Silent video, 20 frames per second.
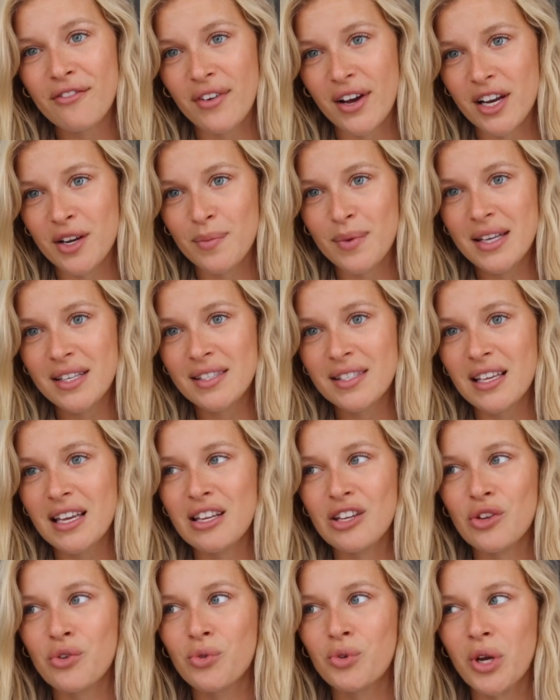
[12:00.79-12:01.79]
vitamins
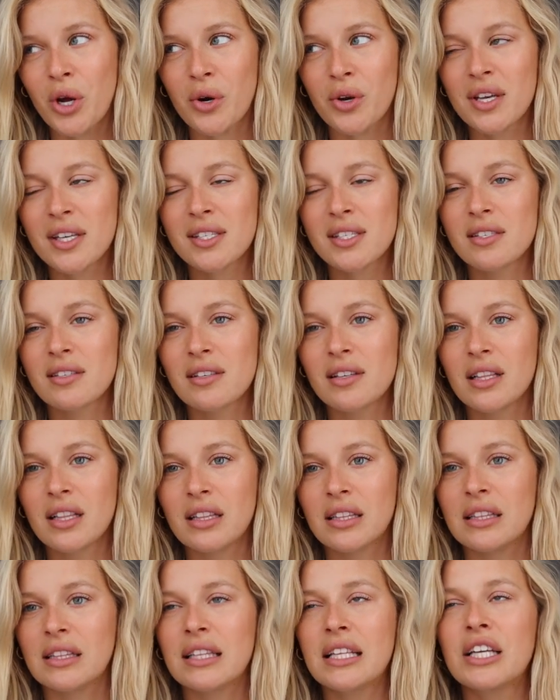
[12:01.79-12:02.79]
and you notice
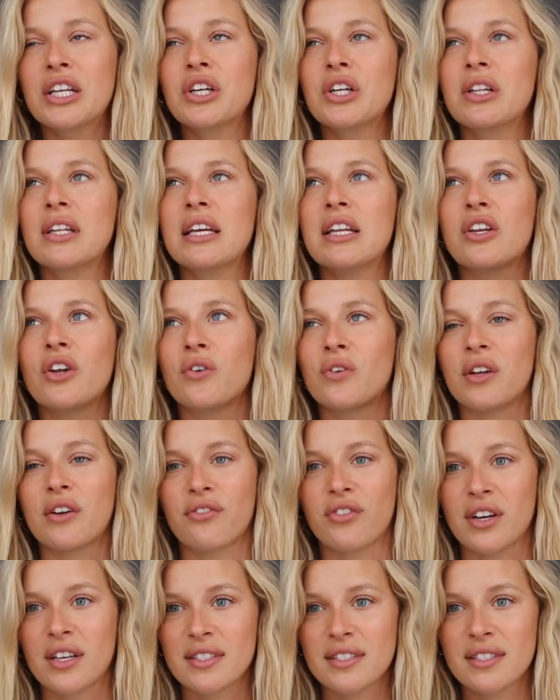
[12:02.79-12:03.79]
literally no
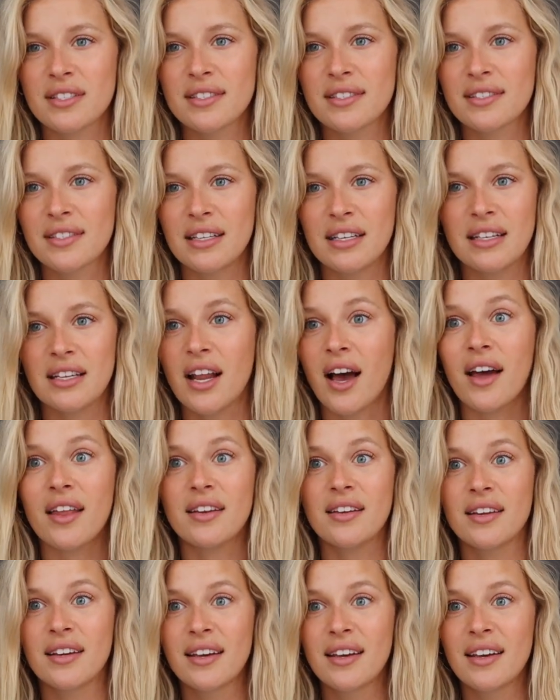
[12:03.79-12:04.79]
difference,
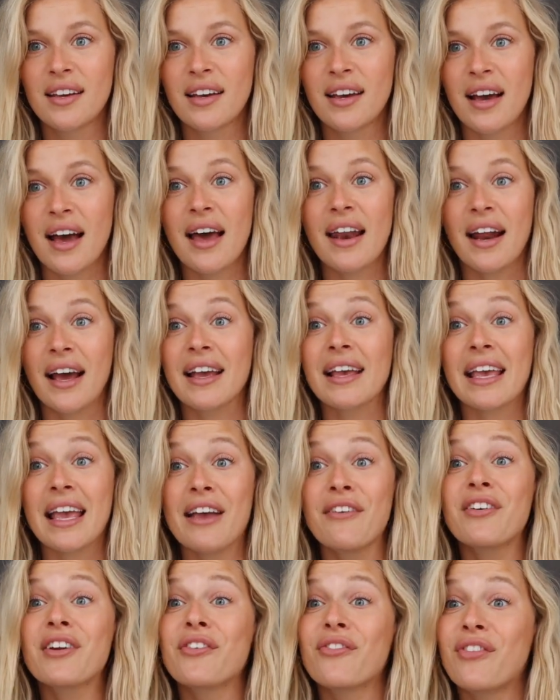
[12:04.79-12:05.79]
none. And I
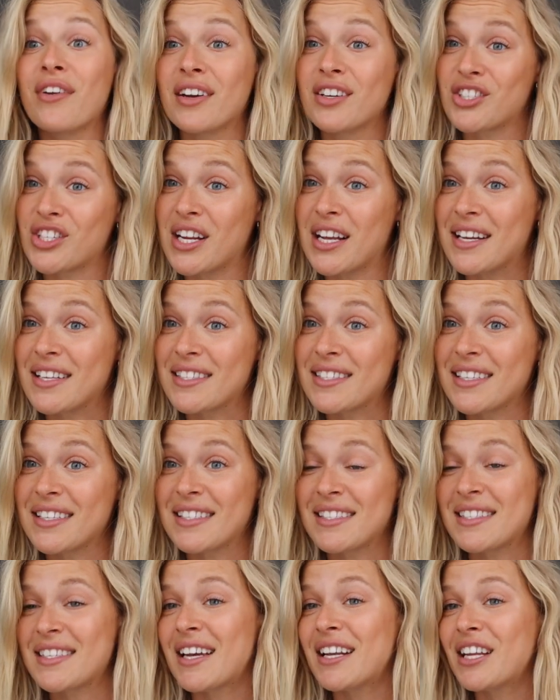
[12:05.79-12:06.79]
gave it a fair chance.
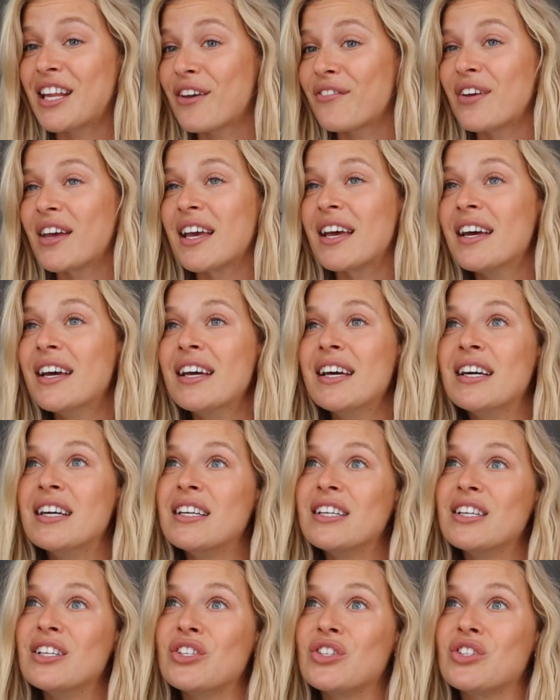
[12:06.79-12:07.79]
It said give it
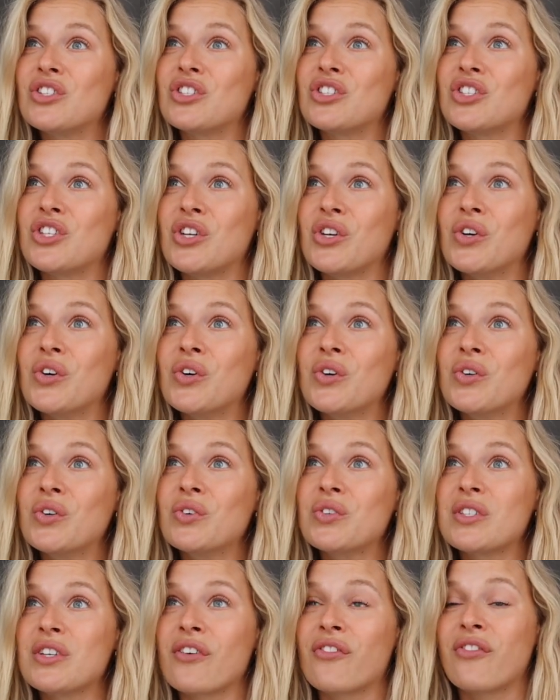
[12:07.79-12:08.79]

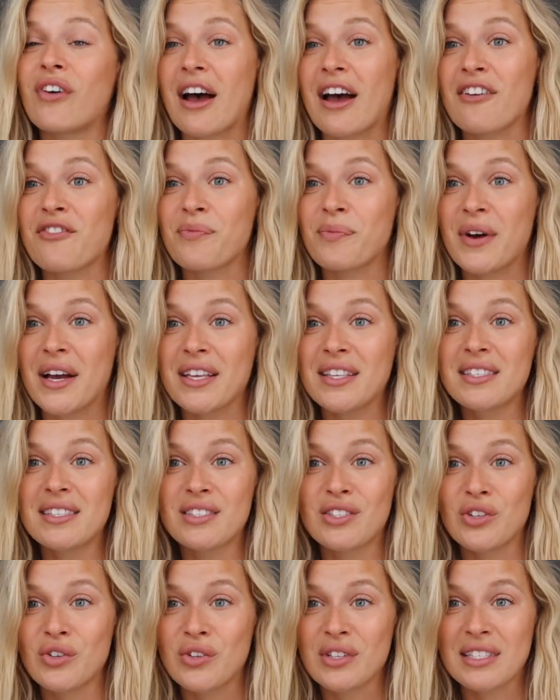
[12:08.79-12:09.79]
2 to 5
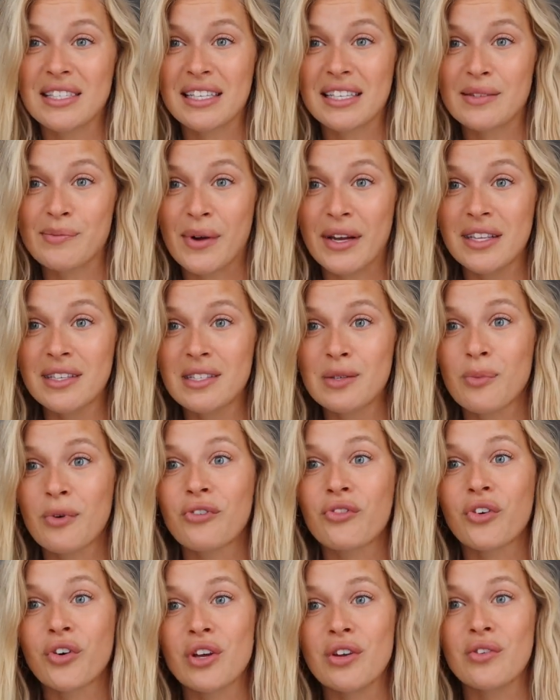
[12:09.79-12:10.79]
months, 2 to 6 months
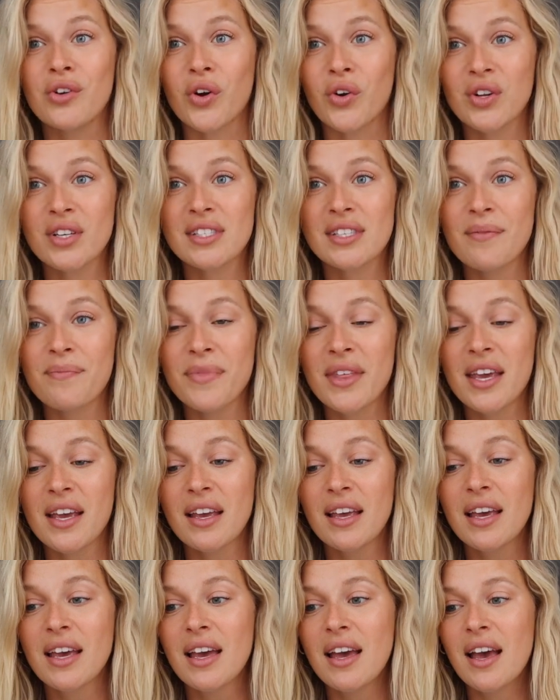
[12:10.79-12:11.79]
before you notice
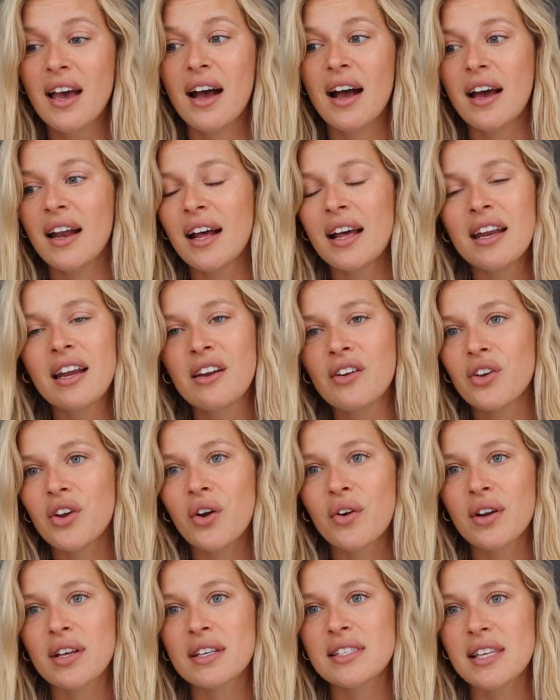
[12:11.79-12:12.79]
something. And I didn't
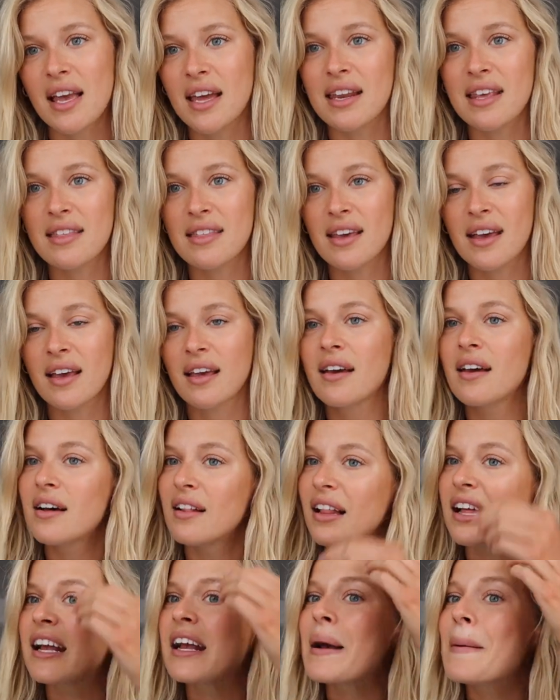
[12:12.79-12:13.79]
notice anything.
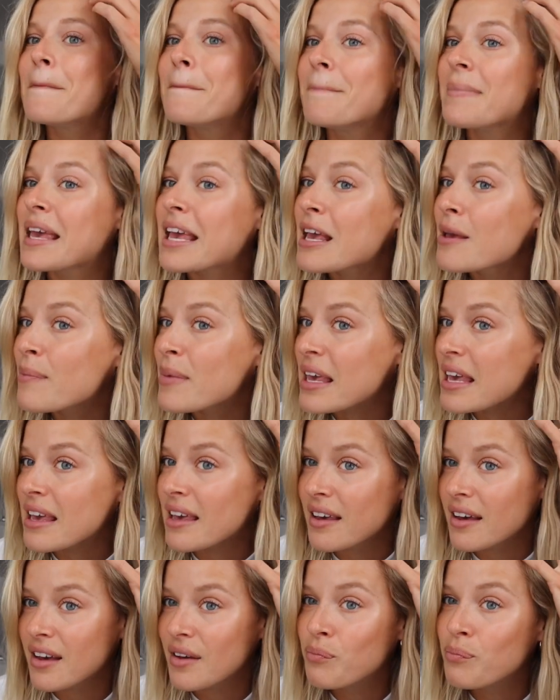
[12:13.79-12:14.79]
Like
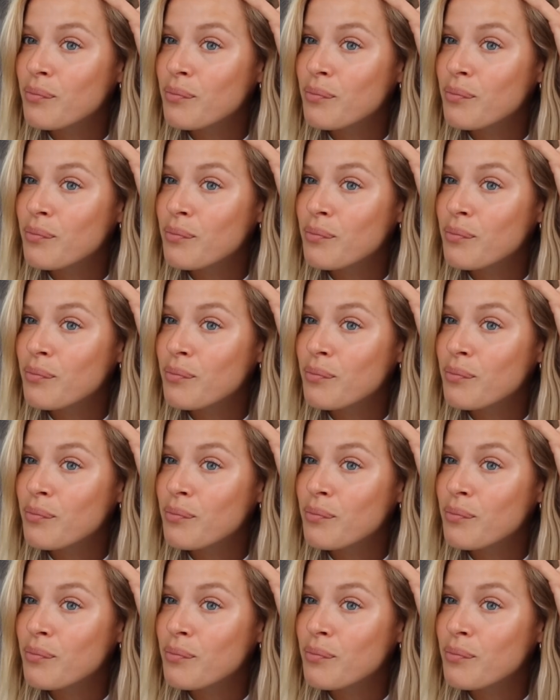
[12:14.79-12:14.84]
maybe